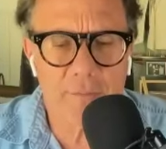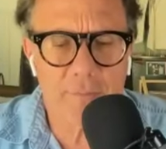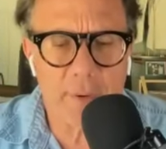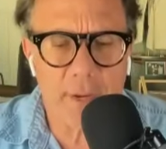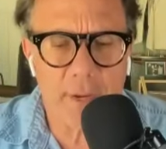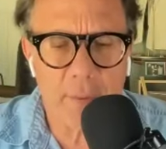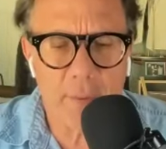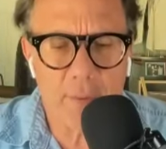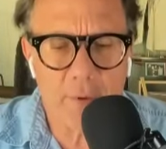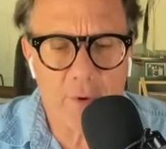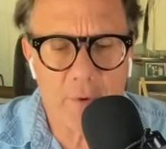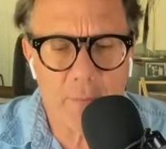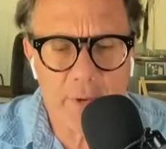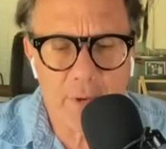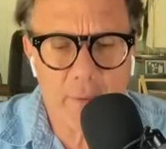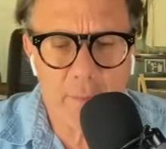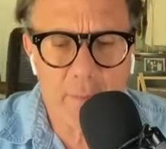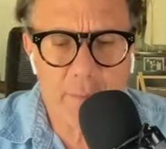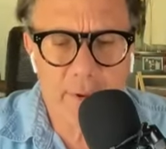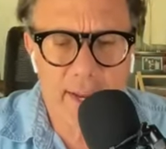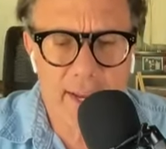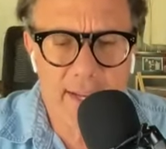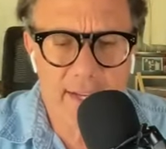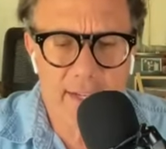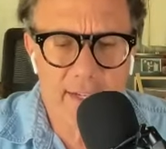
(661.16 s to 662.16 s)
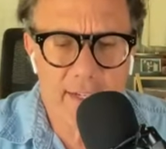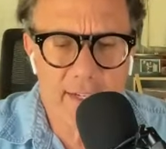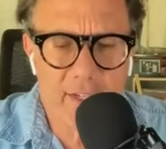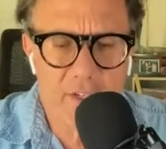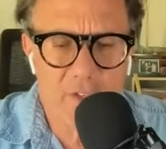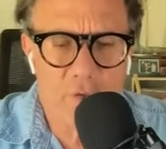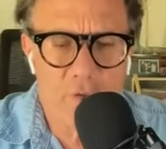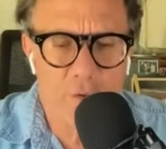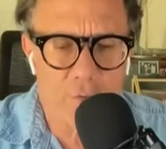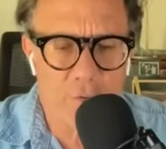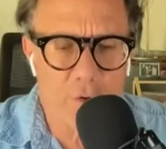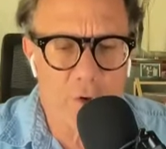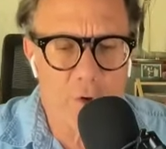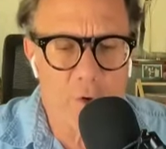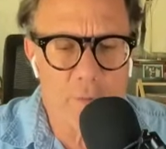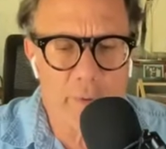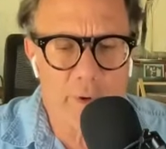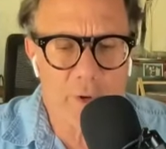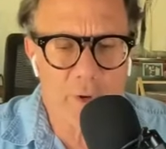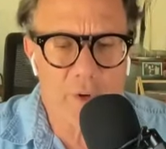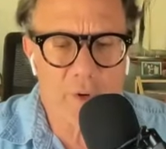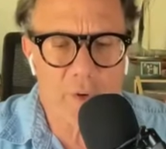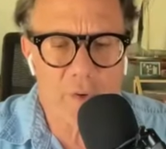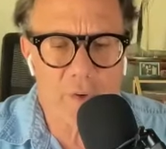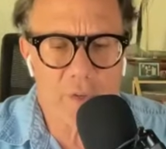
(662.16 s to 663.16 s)
people are being painted as
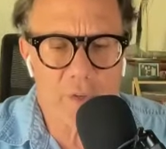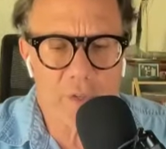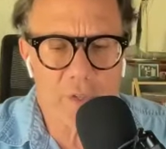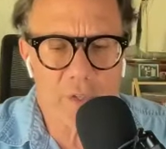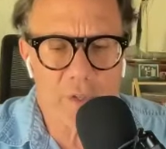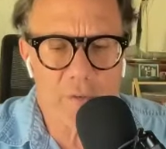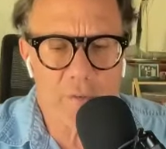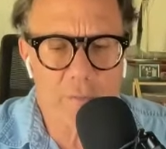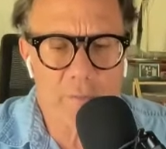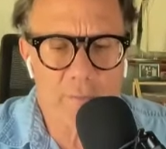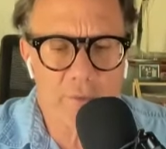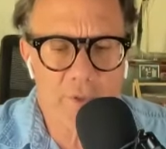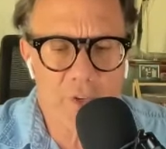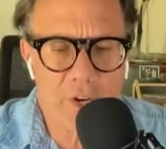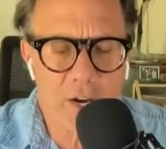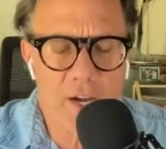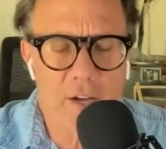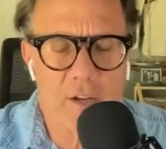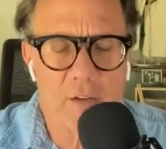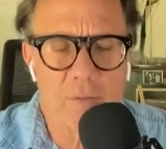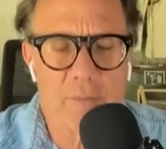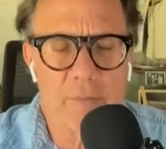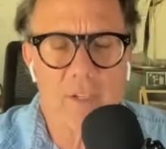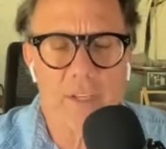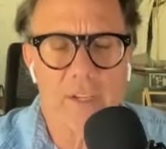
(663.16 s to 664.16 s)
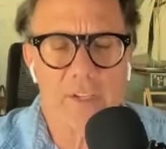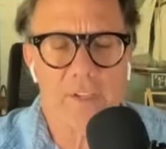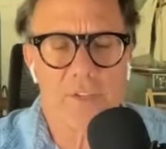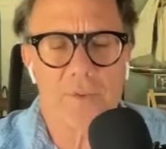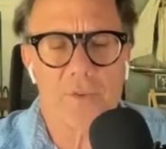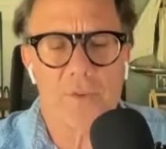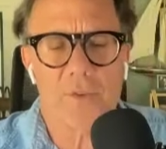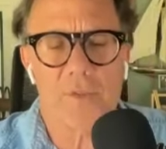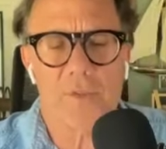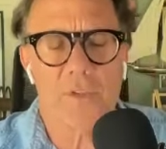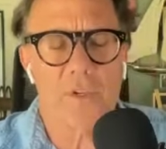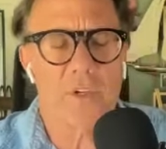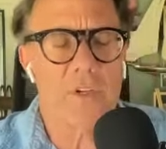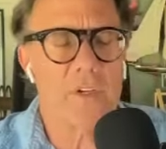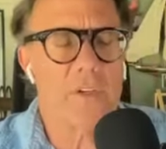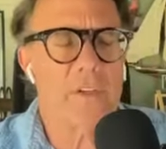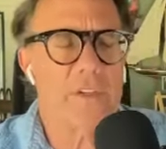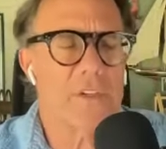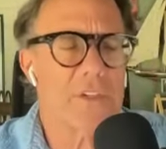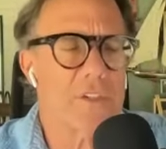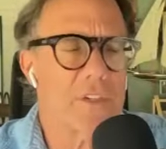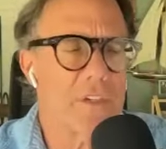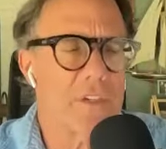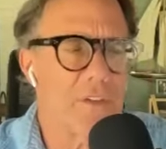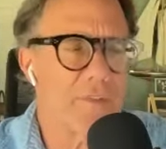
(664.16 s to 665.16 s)
groomers and child molesters and all
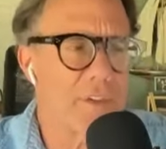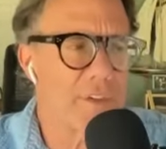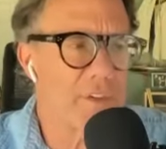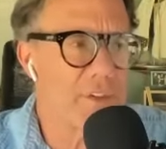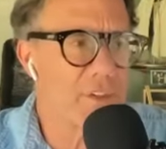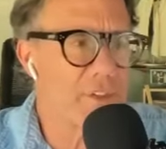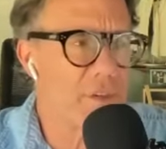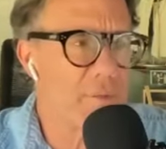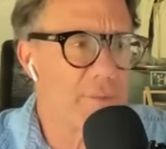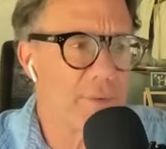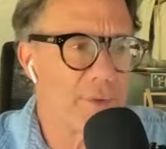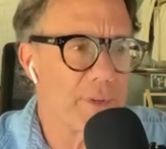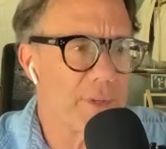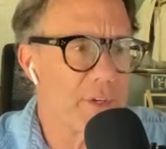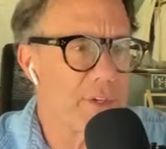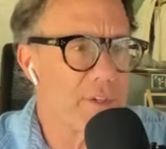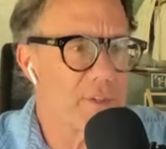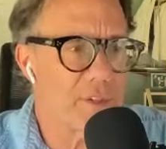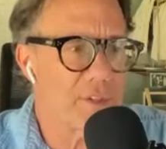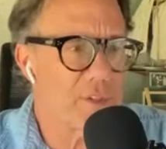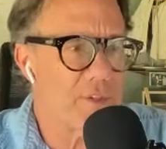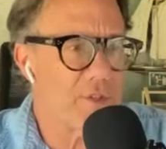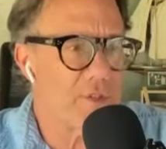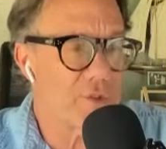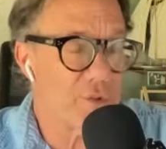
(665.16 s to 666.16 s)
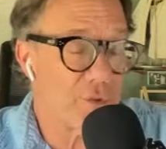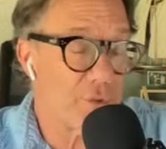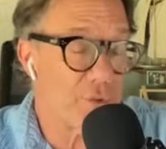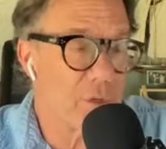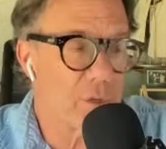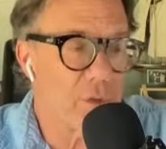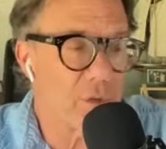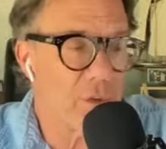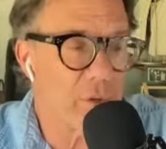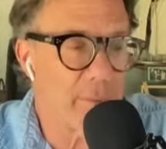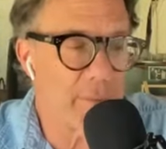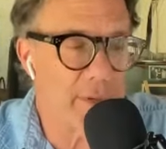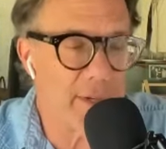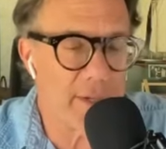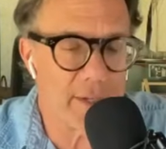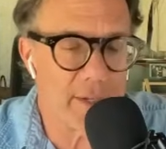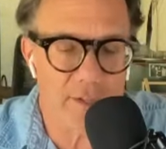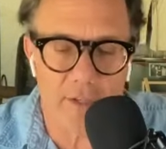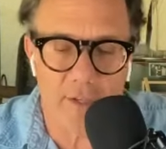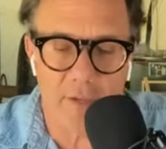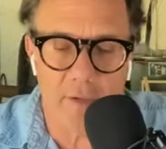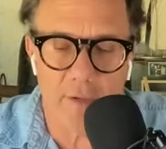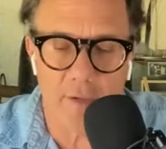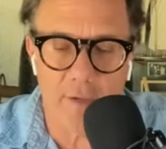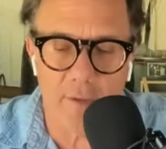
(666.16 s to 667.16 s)
this stuff that simply isn't true. I
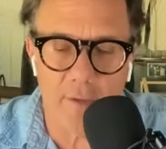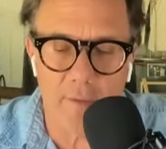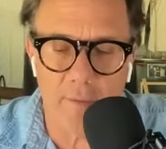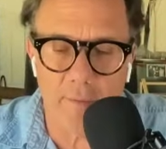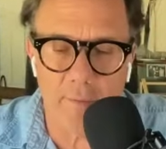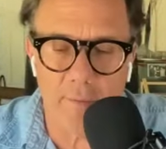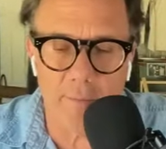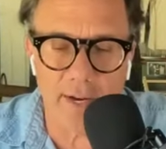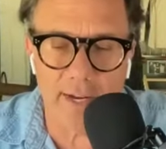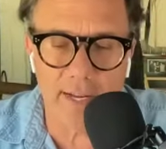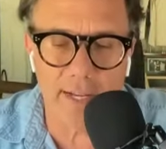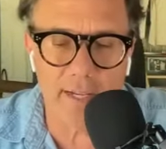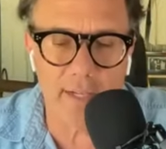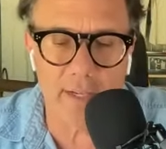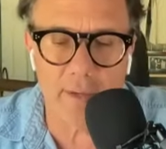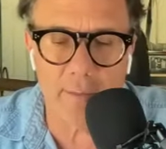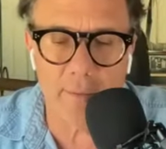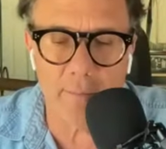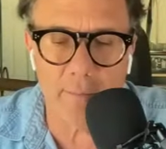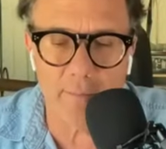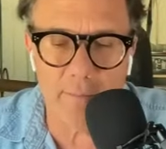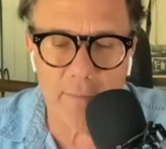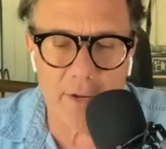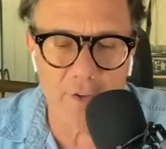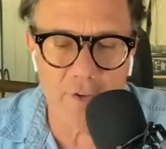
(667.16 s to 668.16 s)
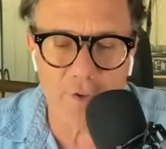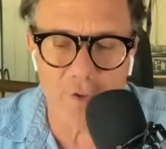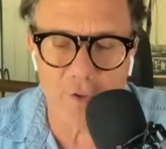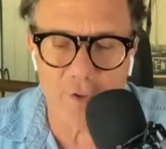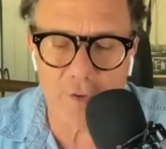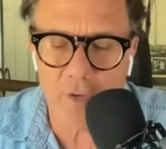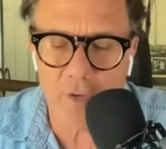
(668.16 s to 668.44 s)
mean, by any measure.